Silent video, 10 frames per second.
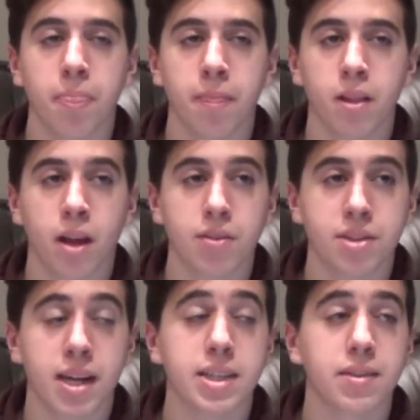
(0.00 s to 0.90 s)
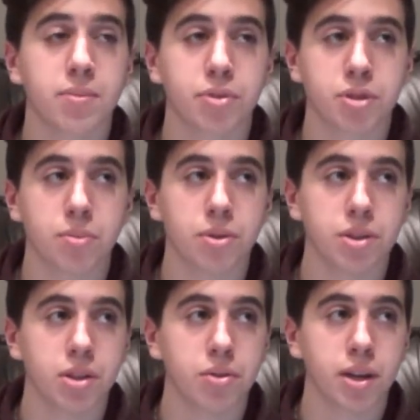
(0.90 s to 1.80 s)
of scientific principles,
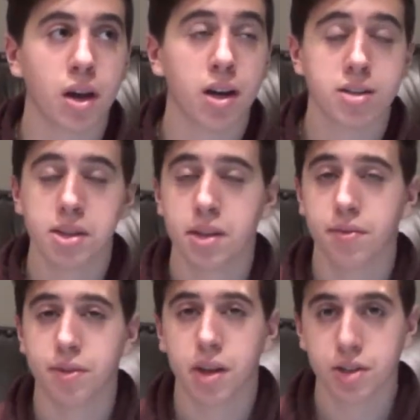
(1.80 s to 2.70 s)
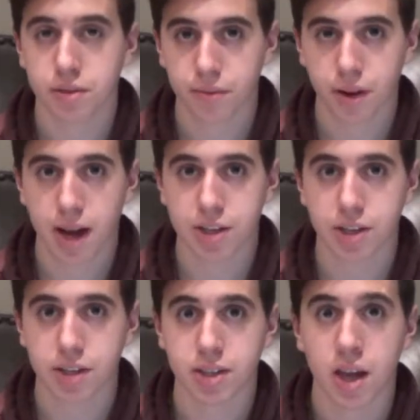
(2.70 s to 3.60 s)
including oxidative reductive
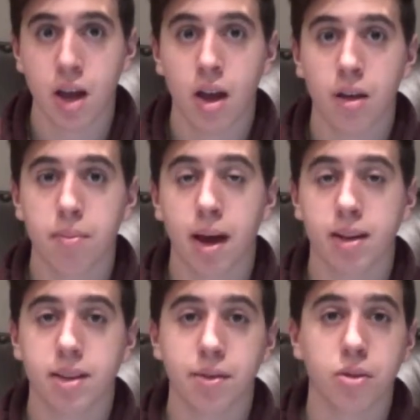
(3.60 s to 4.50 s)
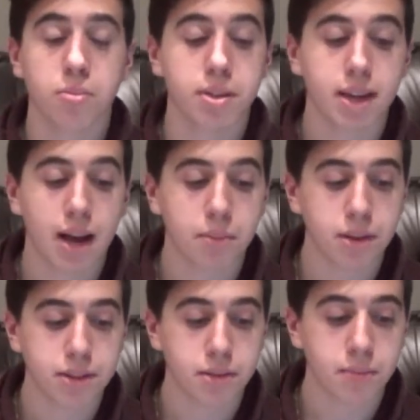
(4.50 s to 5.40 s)
reactions, bacterial
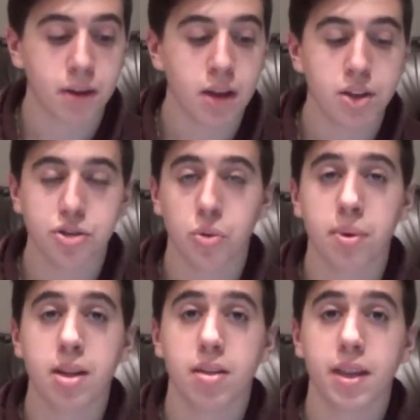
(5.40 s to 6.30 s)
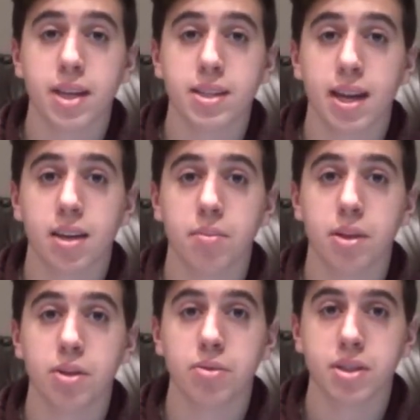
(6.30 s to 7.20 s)
metabolism, so many things that can be
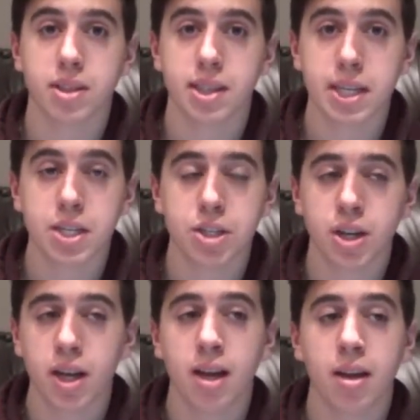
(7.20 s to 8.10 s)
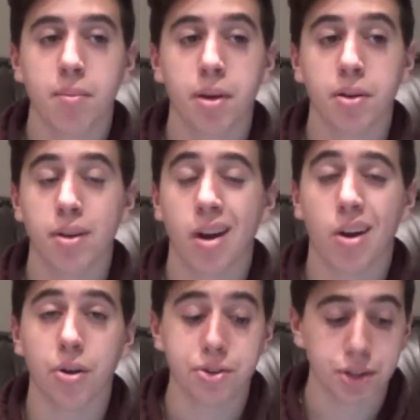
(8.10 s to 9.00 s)
used to teach, but are not
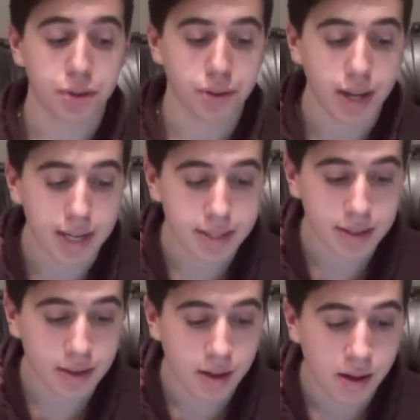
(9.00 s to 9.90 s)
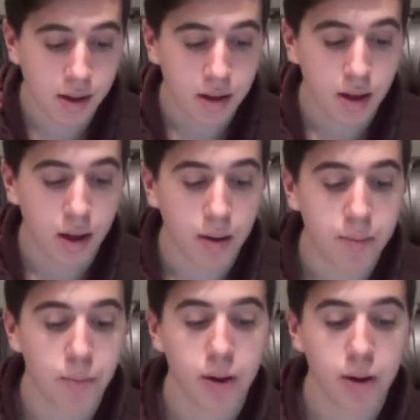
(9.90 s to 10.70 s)
hard to create. A